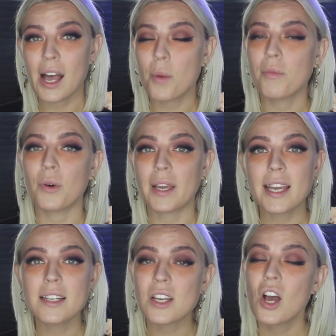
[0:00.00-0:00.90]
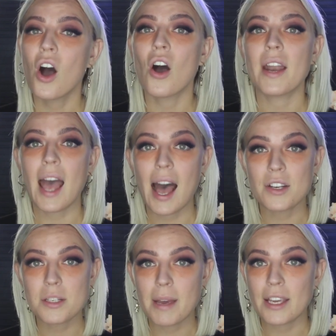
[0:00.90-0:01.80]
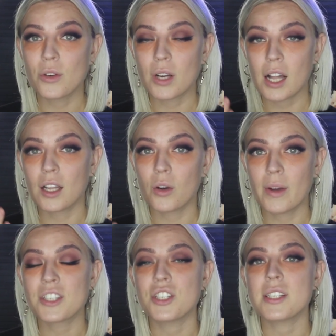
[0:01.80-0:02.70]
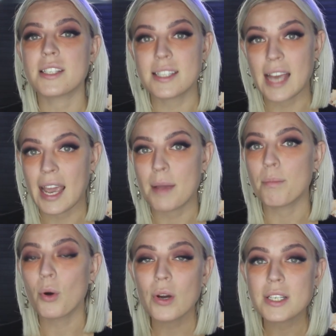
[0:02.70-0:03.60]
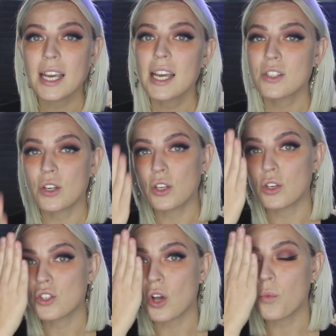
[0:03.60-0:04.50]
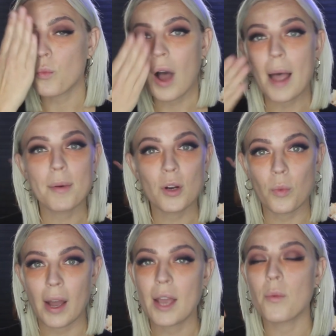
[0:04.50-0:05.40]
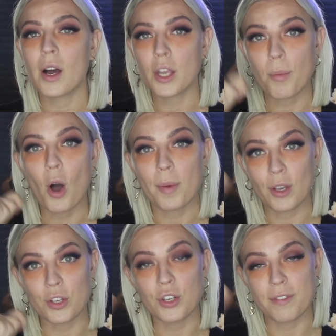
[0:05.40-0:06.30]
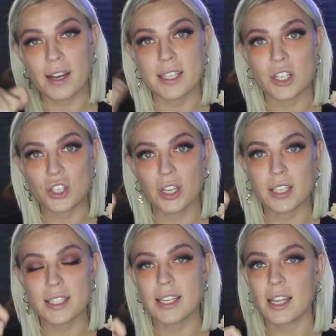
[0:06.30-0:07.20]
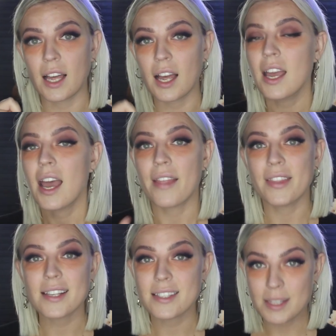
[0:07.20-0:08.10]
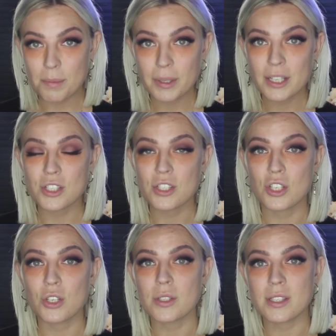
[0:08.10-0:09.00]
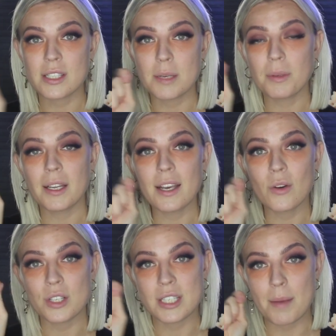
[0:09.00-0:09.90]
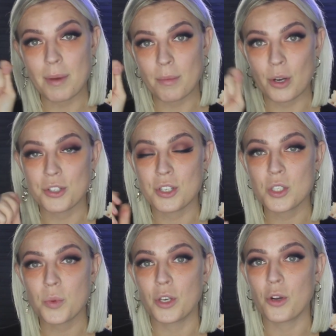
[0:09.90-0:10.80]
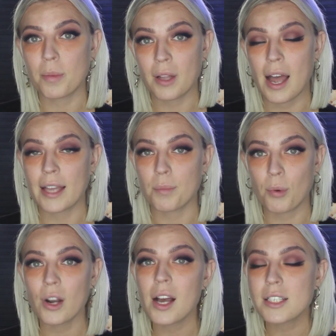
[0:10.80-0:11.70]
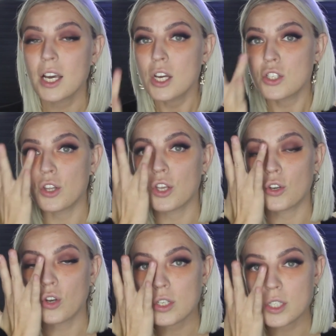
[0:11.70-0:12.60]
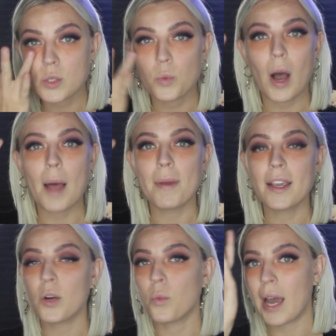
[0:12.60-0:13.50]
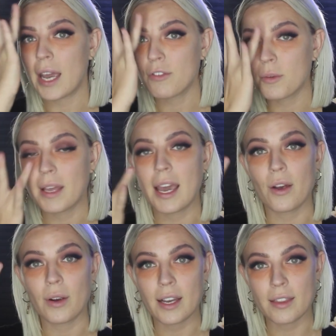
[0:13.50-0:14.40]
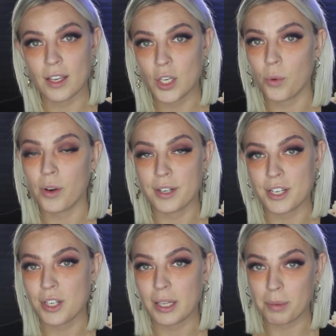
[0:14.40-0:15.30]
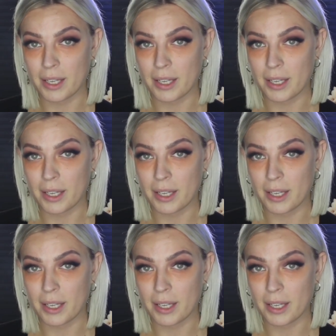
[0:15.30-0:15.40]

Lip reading: helpful hint on how to make your colour correction stay put so that you don't wipe it away while you're popping on your foundation and concealer. And that's simply just to use stippling or dabbing motions when you're applying the product so that you're not swiping it away from the area that you were initially